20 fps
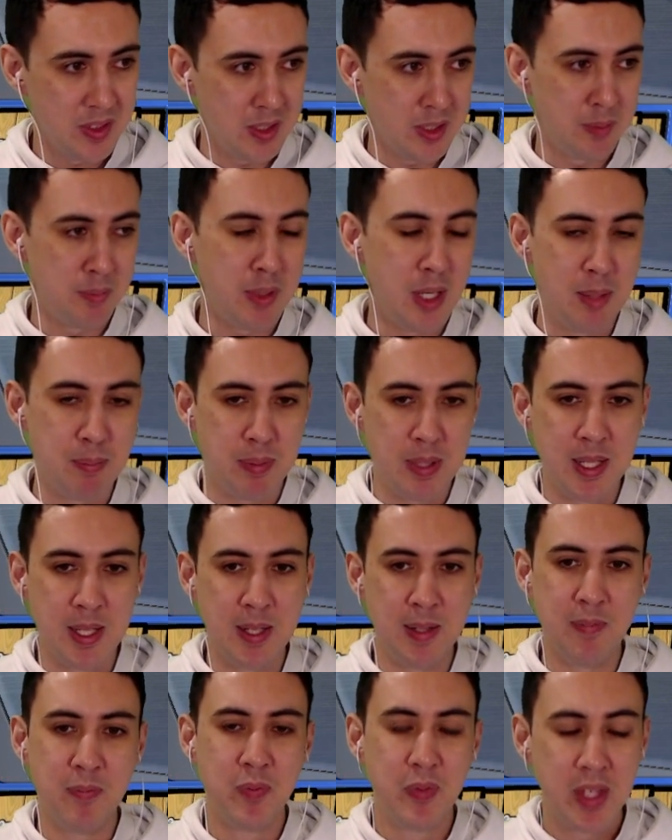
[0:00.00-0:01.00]
I might
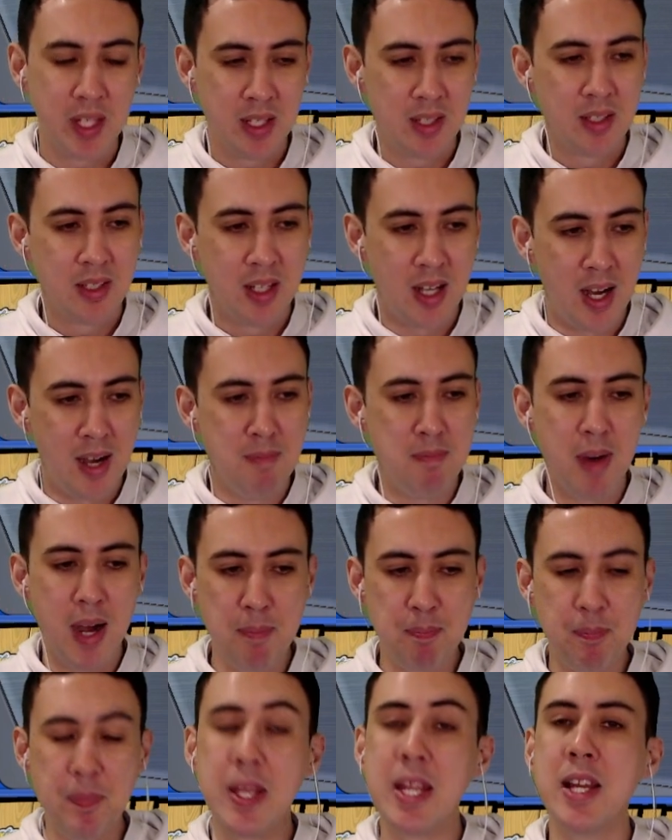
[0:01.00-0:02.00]
be
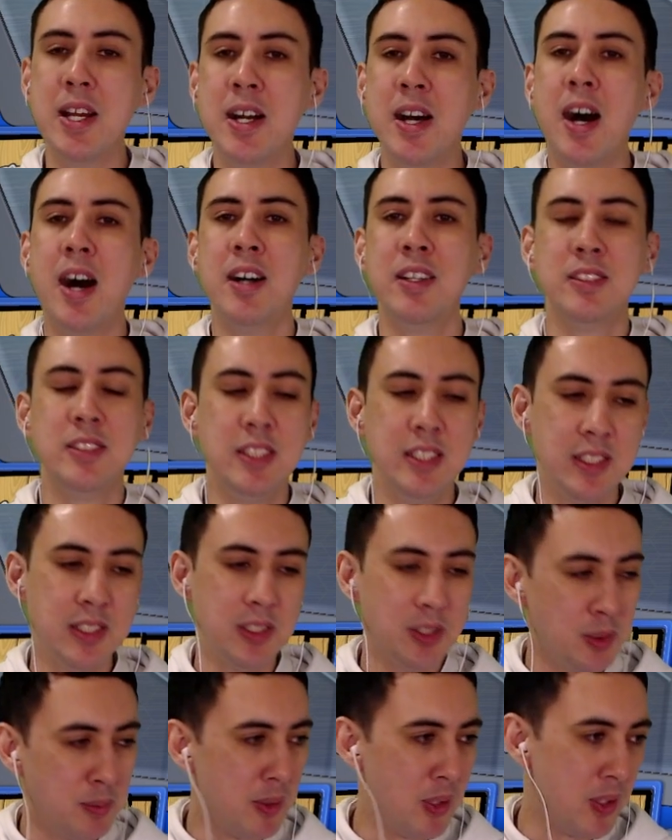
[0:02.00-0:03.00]
a
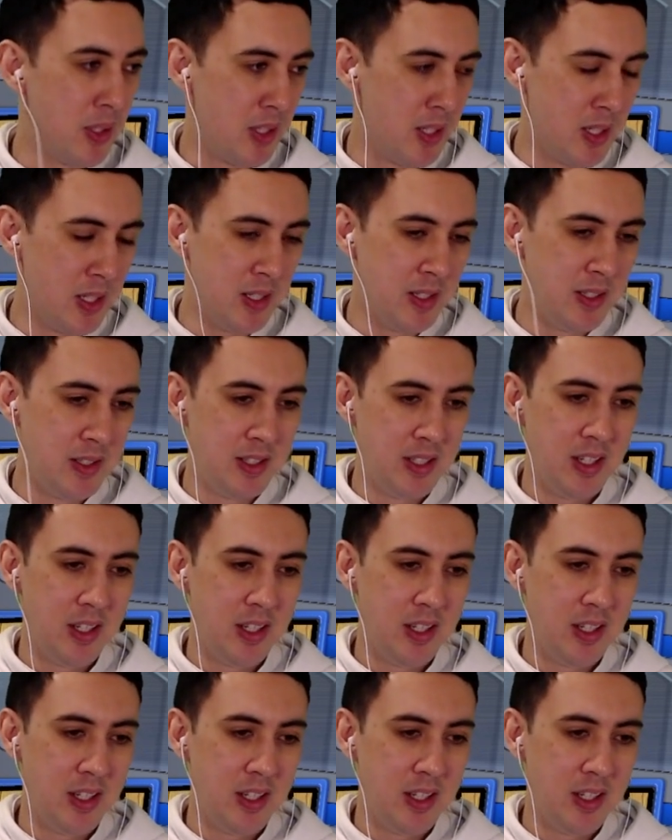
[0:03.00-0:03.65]
little more